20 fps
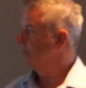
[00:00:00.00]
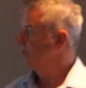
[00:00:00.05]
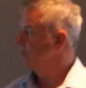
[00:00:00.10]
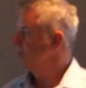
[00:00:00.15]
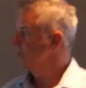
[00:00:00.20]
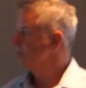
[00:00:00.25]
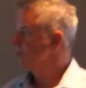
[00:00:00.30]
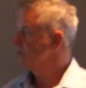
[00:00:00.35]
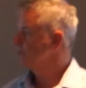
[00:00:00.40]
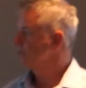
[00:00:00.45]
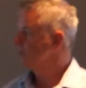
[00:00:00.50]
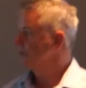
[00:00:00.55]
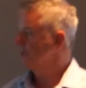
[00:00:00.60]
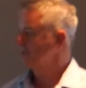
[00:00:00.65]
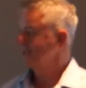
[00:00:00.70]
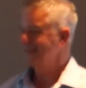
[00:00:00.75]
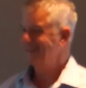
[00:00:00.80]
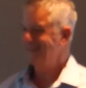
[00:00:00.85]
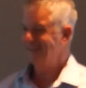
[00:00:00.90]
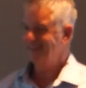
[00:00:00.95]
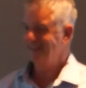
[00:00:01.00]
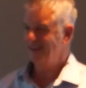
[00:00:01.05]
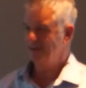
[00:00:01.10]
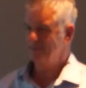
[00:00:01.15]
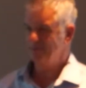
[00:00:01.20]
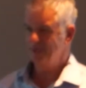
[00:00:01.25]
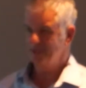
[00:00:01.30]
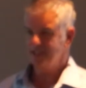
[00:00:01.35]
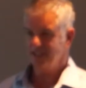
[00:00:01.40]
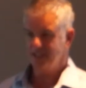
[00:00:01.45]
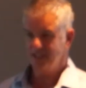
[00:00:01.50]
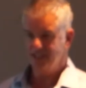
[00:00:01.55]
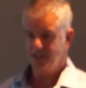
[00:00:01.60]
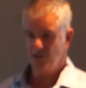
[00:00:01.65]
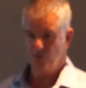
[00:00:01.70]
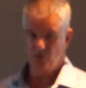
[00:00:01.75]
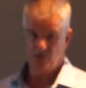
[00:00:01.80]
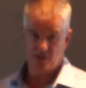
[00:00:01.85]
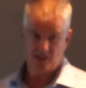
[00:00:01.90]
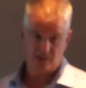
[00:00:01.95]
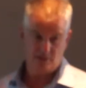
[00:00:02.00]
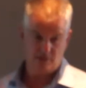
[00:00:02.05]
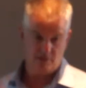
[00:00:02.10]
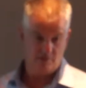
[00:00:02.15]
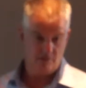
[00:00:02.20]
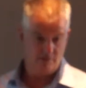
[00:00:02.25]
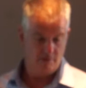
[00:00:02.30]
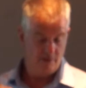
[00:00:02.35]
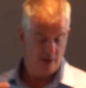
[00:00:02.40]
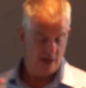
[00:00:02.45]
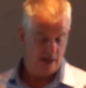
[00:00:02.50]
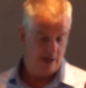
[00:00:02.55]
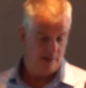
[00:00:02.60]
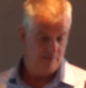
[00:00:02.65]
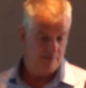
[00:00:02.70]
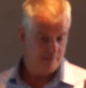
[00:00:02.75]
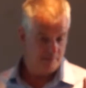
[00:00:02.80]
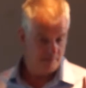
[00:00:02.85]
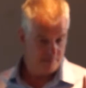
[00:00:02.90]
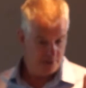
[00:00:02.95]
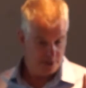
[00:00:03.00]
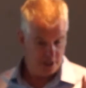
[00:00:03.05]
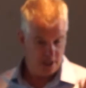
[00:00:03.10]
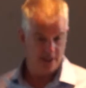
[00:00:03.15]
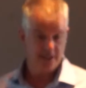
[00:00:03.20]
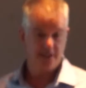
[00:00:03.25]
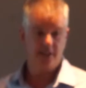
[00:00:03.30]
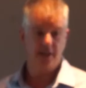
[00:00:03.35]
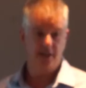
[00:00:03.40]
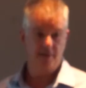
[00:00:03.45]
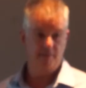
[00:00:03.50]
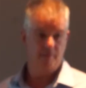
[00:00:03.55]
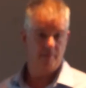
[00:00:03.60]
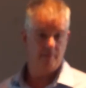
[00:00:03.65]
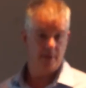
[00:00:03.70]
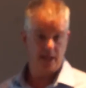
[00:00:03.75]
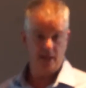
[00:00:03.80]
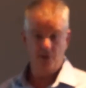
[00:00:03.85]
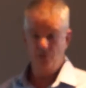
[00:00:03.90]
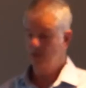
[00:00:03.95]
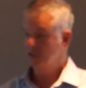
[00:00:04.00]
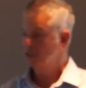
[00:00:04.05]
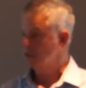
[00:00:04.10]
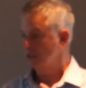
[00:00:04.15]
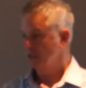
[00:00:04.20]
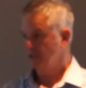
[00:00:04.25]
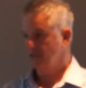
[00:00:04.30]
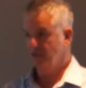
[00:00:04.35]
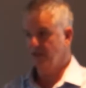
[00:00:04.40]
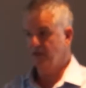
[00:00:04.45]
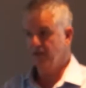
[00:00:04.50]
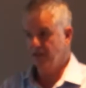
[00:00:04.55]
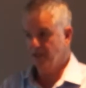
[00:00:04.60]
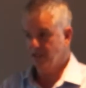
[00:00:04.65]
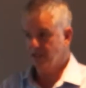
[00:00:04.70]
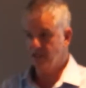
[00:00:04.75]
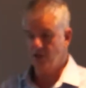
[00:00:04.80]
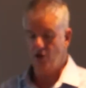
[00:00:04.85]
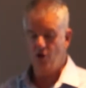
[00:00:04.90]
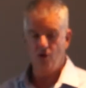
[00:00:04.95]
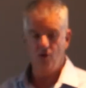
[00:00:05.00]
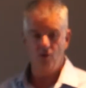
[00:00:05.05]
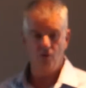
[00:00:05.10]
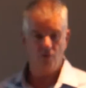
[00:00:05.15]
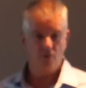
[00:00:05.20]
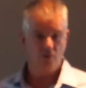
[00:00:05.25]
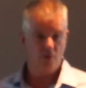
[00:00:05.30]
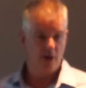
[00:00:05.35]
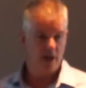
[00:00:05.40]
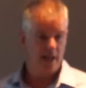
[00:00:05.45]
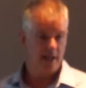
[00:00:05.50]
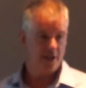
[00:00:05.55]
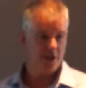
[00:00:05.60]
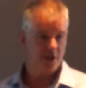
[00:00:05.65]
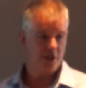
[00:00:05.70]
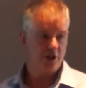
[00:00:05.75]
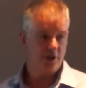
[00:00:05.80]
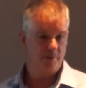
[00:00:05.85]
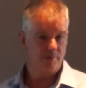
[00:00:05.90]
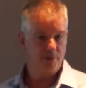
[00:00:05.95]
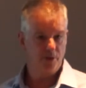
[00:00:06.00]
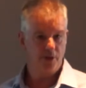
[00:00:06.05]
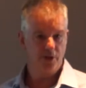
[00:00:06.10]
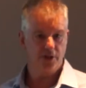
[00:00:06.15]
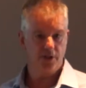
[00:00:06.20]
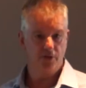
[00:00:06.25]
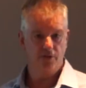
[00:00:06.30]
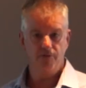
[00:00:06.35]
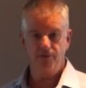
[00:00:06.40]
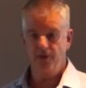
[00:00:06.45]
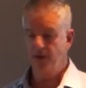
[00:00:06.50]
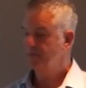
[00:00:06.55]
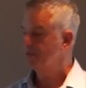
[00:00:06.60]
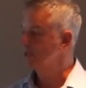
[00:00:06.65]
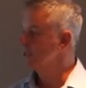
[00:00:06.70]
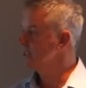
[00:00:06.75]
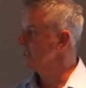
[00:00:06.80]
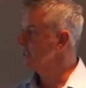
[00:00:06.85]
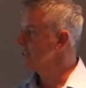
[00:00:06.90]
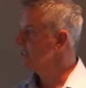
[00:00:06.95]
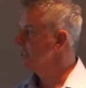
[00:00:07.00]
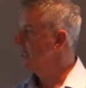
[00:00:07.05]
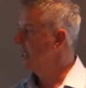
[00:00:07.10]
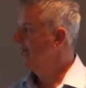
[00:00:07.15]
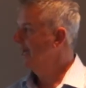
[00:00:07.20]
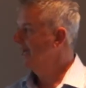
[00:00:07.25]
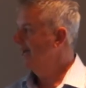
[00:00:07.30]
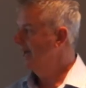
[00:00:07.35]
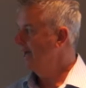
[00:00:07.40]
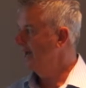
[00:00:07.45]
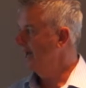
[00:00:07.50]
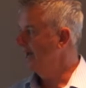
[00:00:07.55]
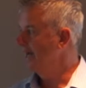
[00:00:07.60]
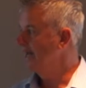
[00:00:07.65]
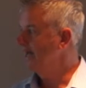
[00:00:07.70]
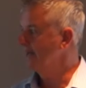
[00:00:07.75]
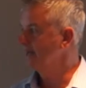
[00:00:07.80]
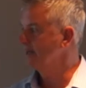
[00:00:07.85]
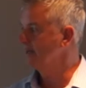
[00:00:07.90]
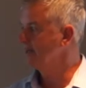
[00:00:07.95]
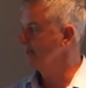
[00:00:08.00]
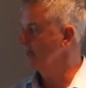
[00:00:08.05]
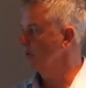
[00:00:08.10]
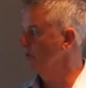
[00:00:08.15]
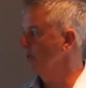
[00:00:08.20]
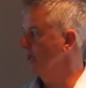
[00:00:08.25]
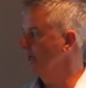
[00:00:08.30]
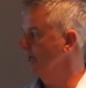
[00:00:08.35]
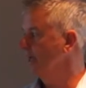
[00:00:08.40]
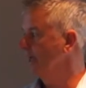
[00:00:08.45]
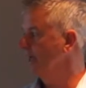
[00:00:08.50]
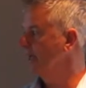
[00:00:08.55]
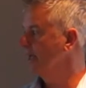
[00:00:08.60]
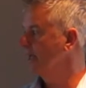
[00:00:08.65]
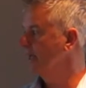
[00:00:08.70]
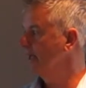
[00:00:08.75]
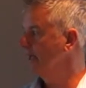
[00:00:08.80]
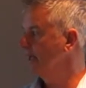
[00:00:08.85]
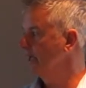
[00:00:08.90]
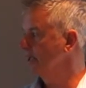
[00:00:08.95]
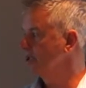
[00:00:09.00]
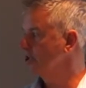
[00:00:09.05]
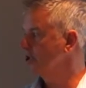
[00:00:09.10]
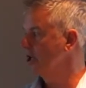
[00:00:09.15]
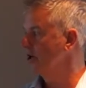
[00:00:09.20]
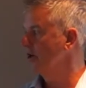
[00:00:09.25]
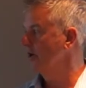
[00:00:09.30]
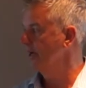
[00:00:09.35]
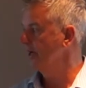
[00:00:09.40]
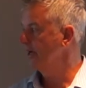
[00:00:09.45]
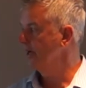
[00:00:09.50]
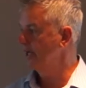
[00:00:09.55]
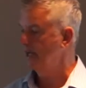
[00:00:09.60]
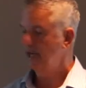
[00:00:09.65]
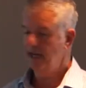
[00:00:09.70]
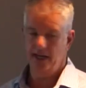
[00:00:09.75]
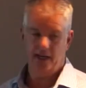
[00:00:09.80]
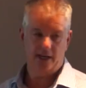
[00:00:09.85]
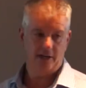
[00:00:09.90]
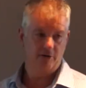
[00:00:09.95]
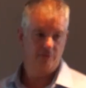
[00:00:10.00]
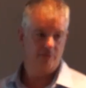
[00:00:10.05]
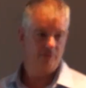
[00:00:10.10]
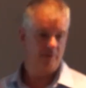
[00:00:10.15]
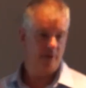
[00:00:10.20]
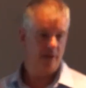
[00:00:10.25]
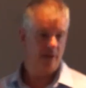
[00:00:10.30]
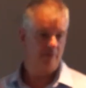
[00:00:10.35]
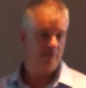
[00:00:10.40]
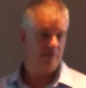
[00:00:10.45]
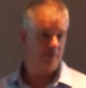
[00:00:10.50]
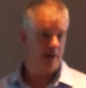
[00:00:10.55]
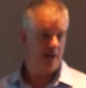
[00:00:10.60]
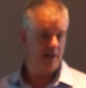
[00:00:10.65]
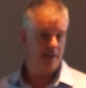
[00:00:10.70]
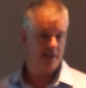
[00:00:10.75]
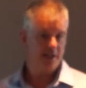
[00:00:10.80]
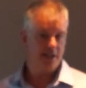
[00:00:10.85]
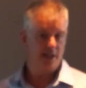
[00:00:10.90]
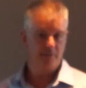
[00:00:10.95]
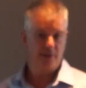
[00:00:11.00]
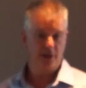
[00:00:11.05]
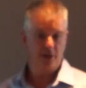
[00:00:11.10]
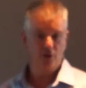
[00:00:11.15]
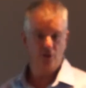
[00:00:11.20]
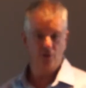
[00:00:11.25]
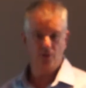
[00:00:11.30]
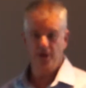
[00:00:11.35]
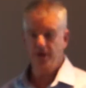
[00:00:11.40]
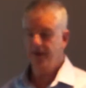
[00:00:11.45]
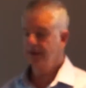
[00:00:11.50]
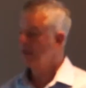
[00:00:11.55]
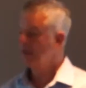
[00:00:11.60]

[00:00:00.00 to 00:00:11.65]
it was really a business that was just him. He was the sole relationship person for the business, and he didn't think we had a show in heck of finding somebody who would